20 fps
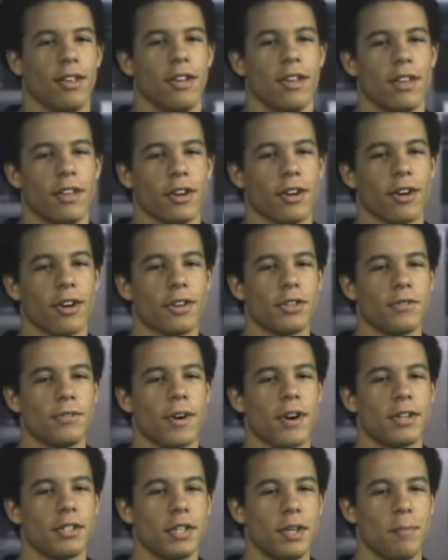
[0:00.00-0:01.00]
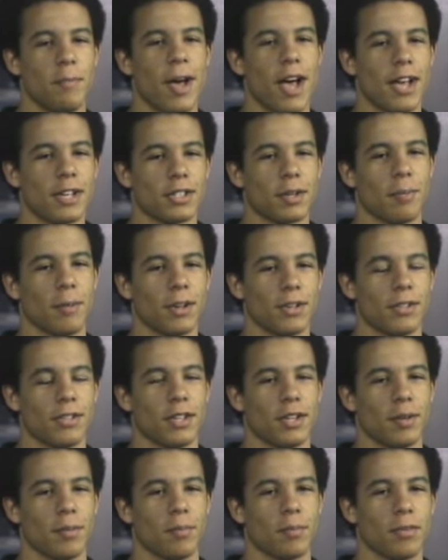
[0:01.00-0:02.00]
The girls' varsity basketball
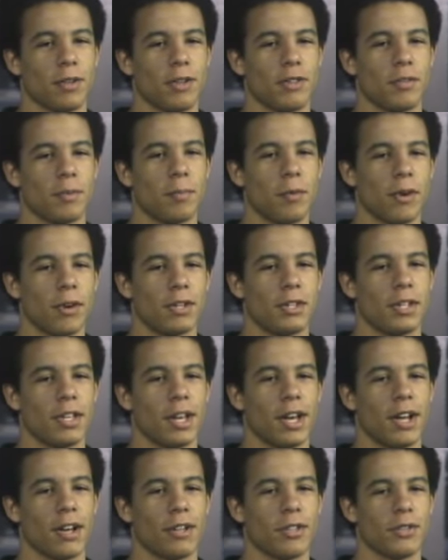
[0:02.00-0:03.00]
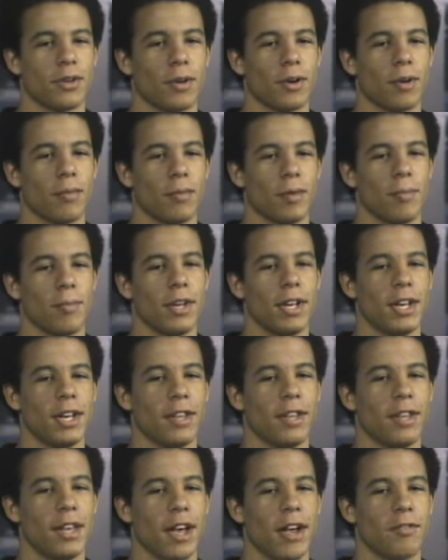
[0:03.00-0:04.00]
team, please report to the auditorium
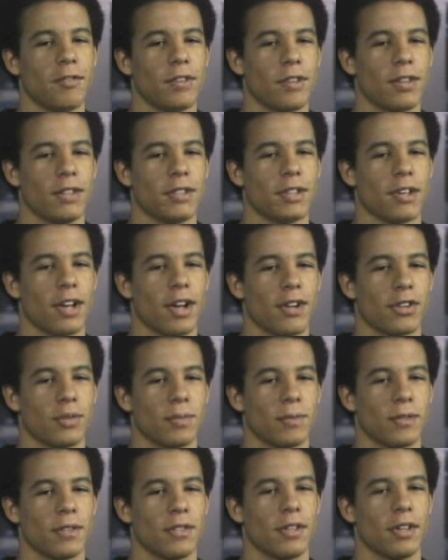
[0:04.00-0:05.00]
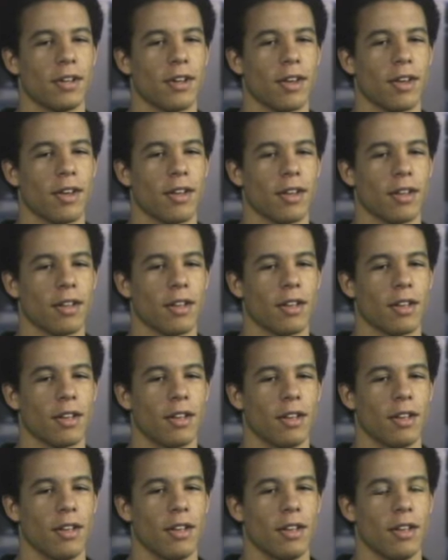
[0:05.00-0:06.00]
immediately after these announcements today.
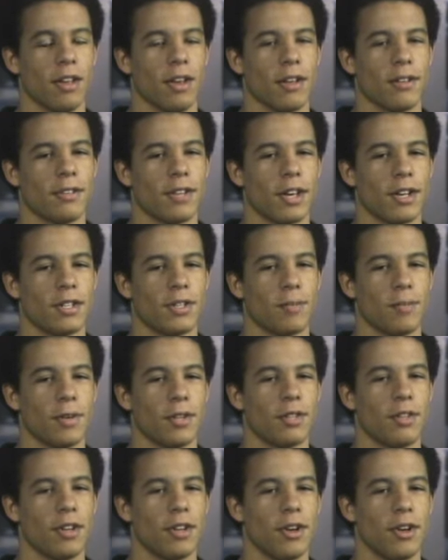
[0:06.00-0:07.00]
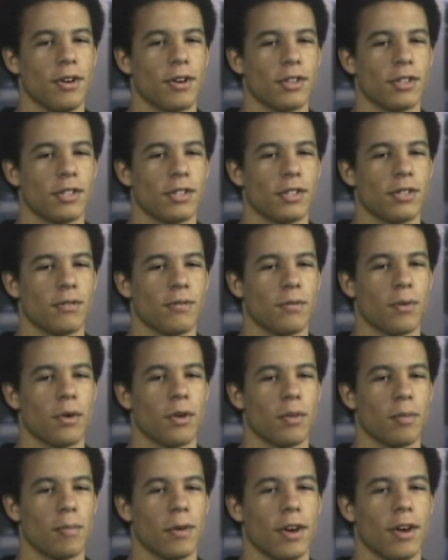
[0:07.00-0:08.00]
Attention, Mr. Yogis'
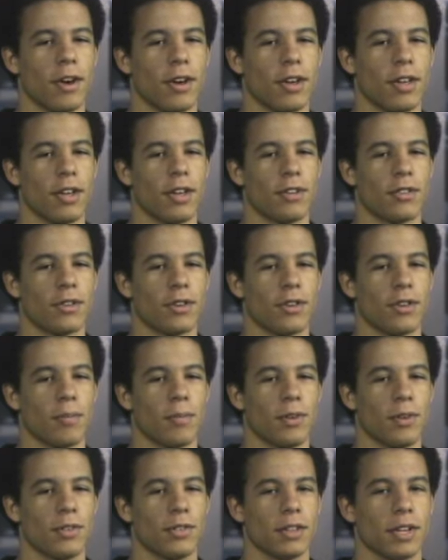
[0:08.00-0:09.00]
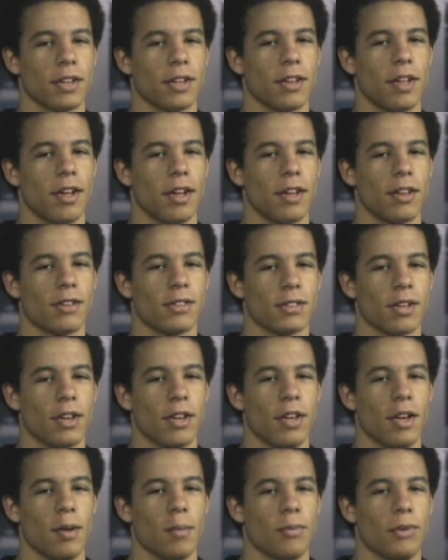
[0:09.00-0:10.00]
fourth period intro to music class.
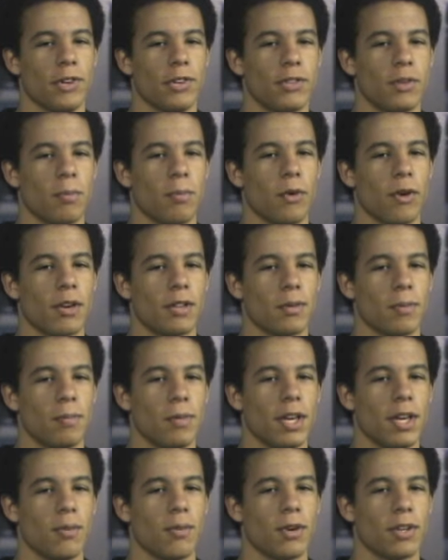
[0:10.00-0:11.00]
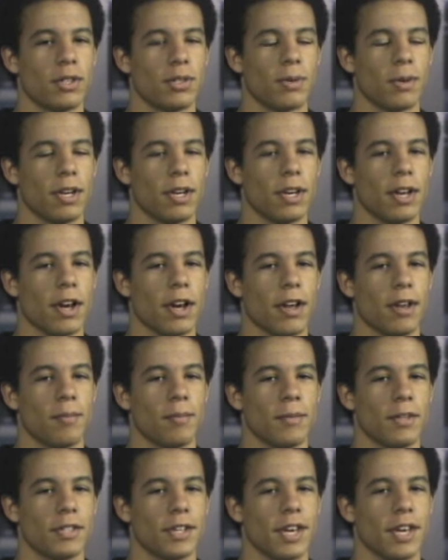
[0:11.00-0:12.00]
Please report to B129,
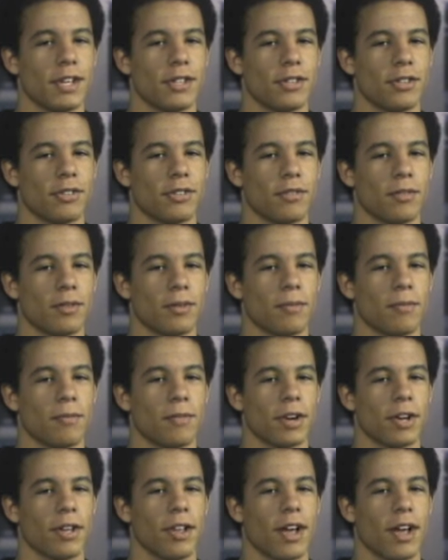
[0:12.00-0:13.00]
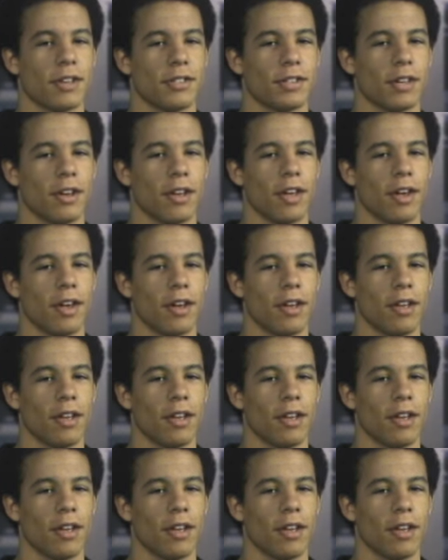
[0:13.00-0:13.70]
Ms. Hansen's room, for class today.